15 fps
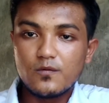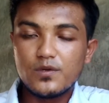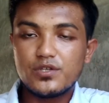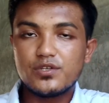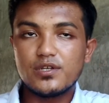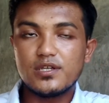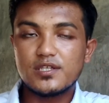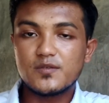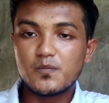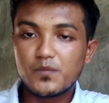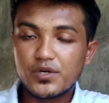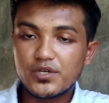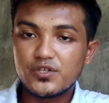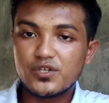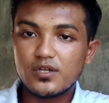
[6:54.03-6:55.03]
which is
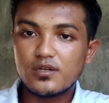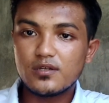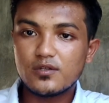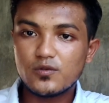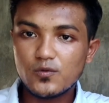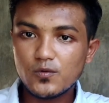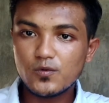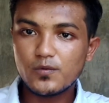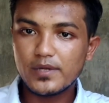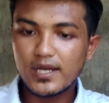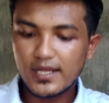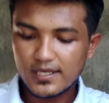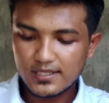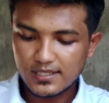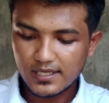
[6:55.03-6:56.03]
merging two
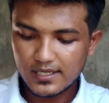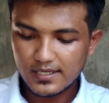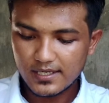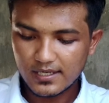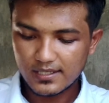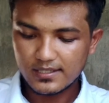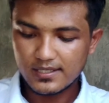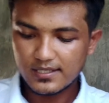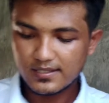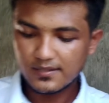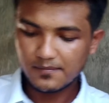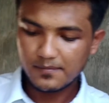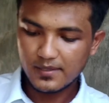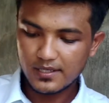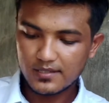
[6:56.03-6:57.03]
related
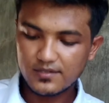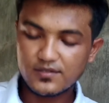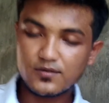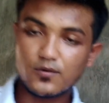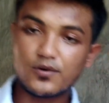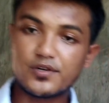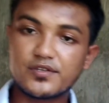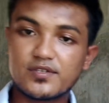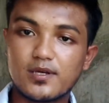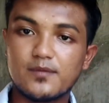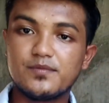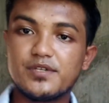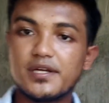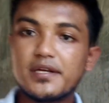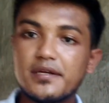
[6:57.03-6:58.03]
disciplines or
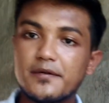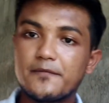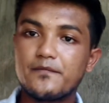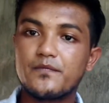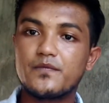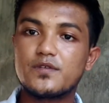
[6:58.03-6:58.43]
subject.